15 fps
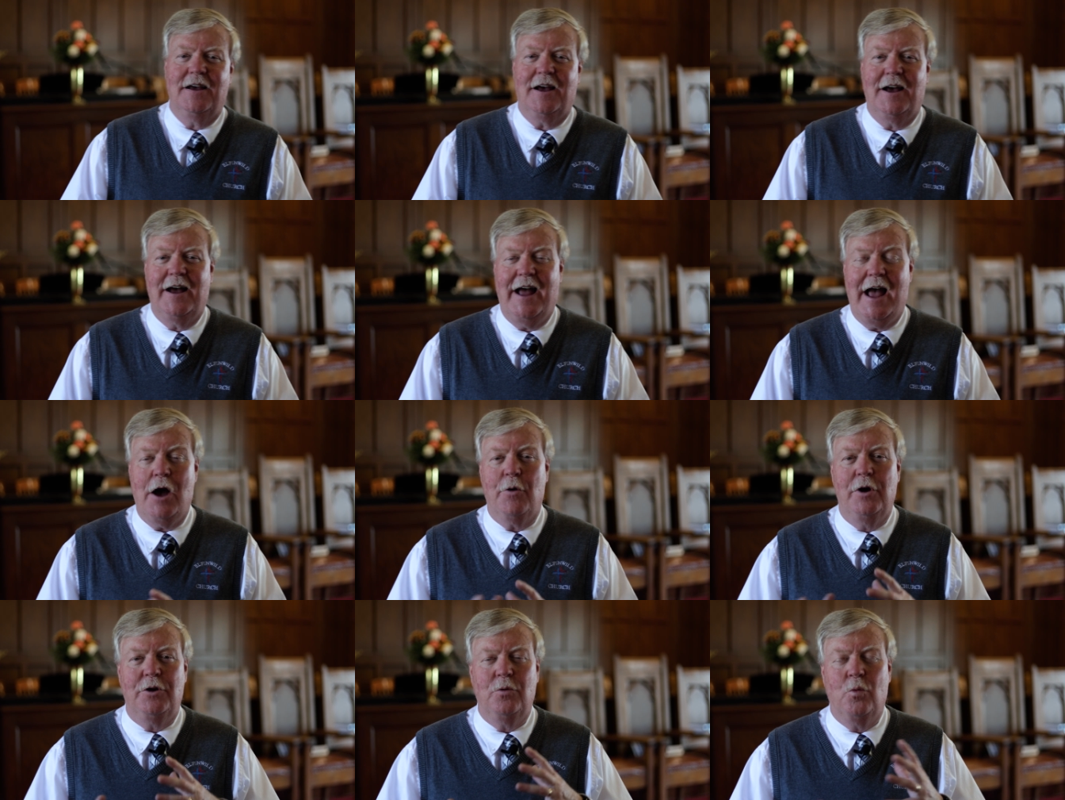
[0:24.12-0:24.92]
uh,
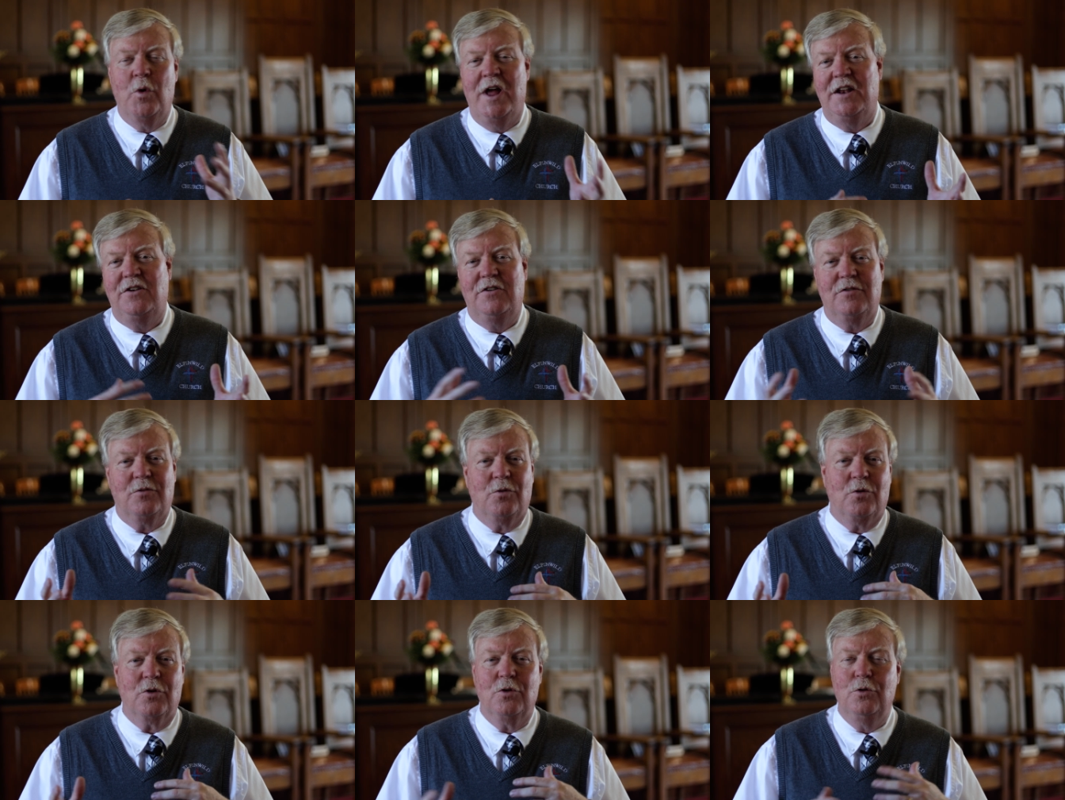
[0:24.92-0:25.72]
how it went
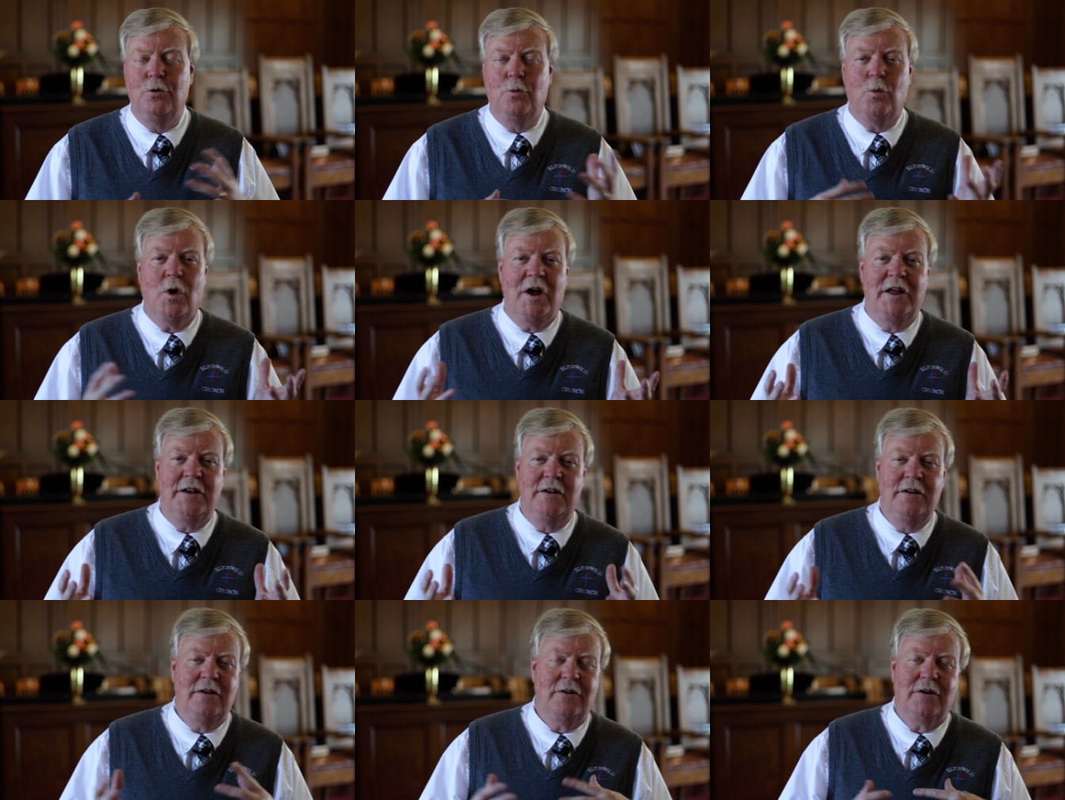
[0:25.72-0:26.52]
or who
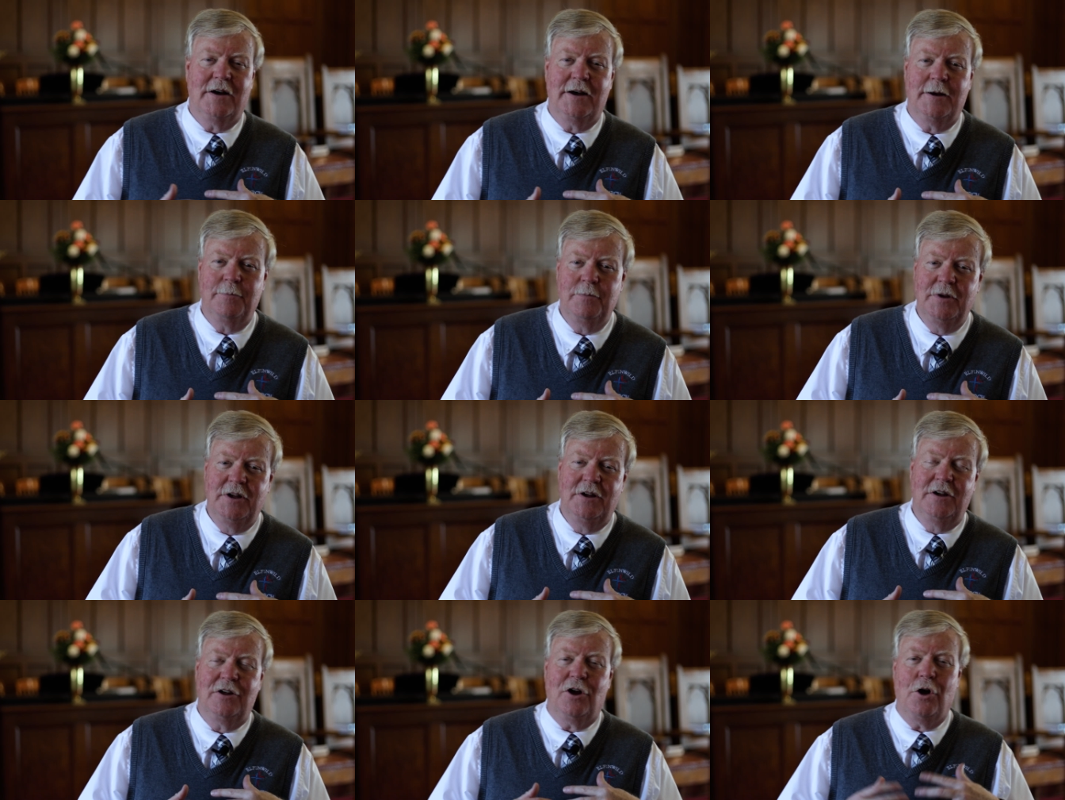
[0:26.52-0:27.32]
won, um,
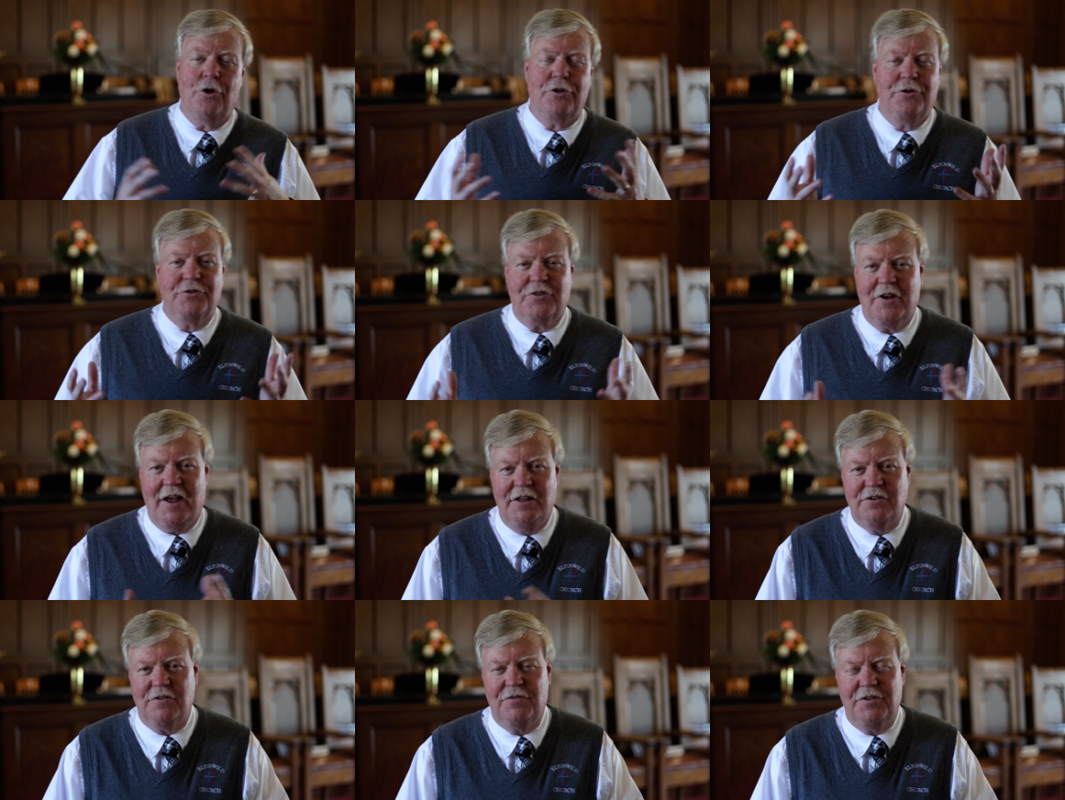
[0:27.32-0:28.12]
all those
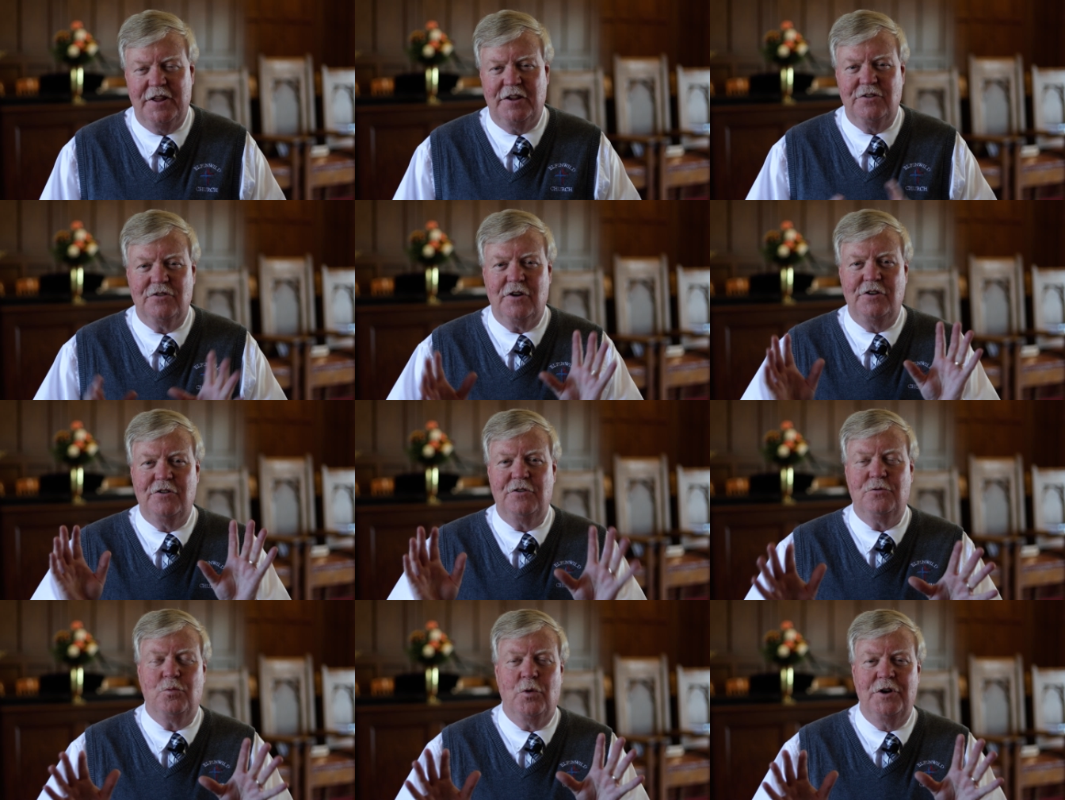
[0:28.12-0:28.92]
kinds of things. So I
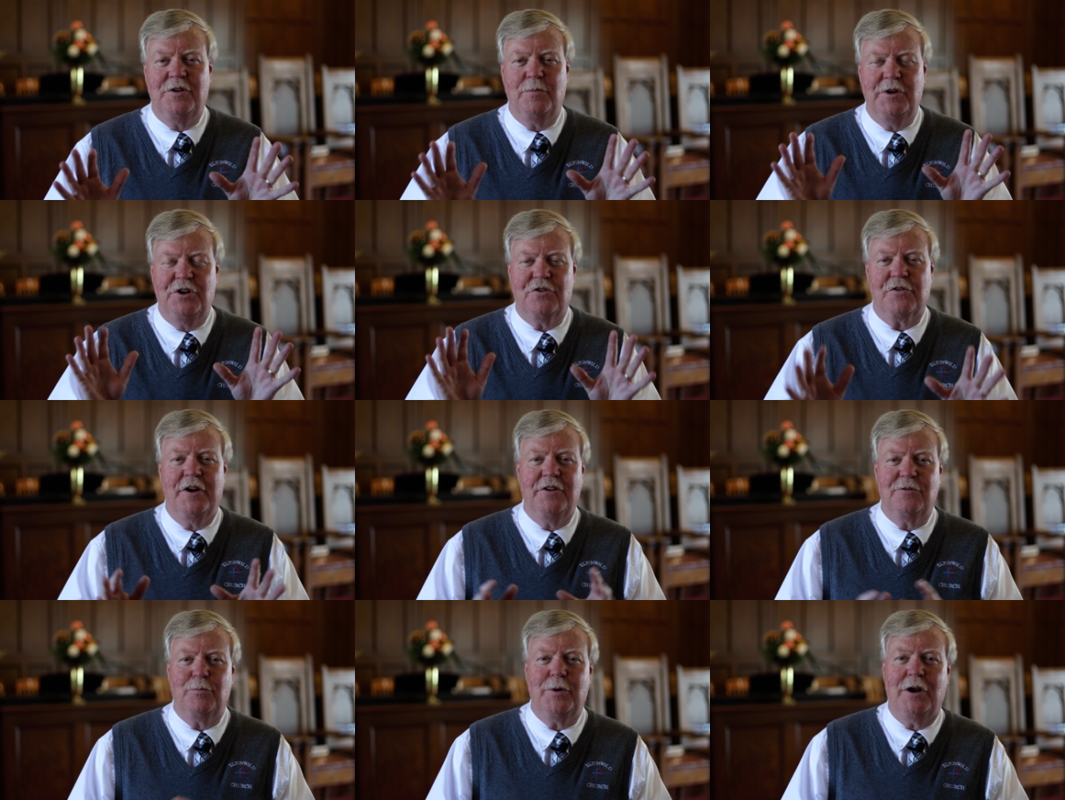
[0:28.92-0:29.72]
just want to be
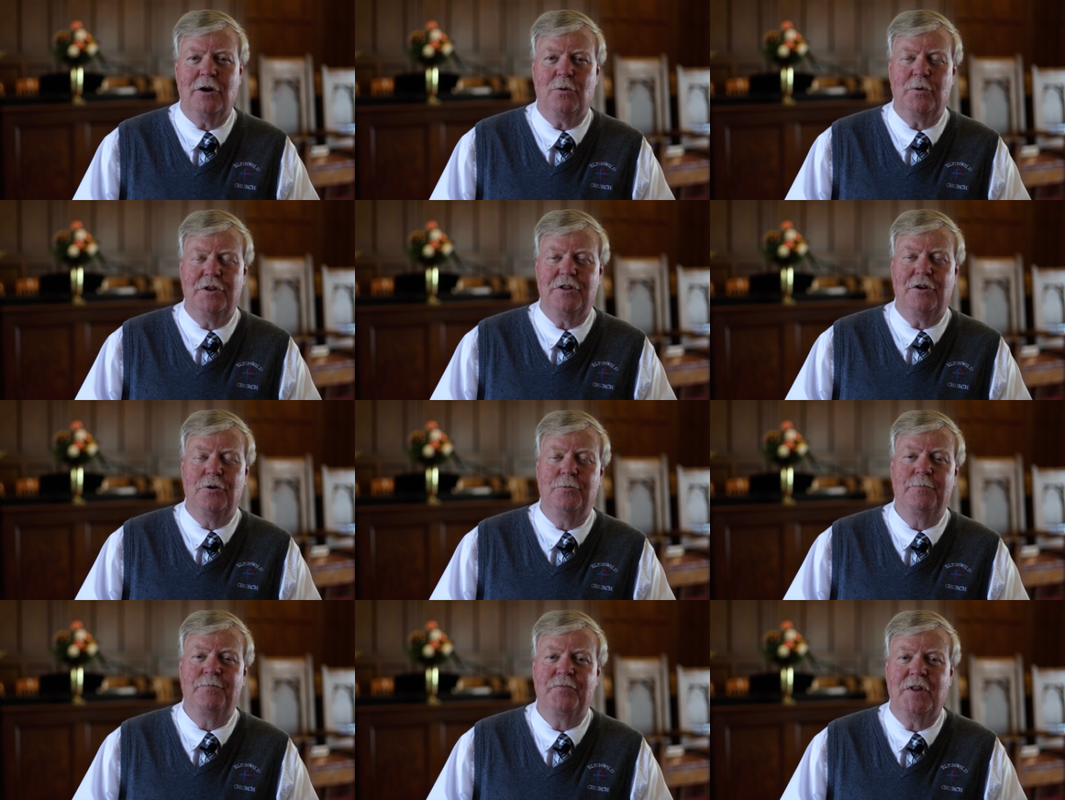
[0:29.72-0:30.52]
transparent with you.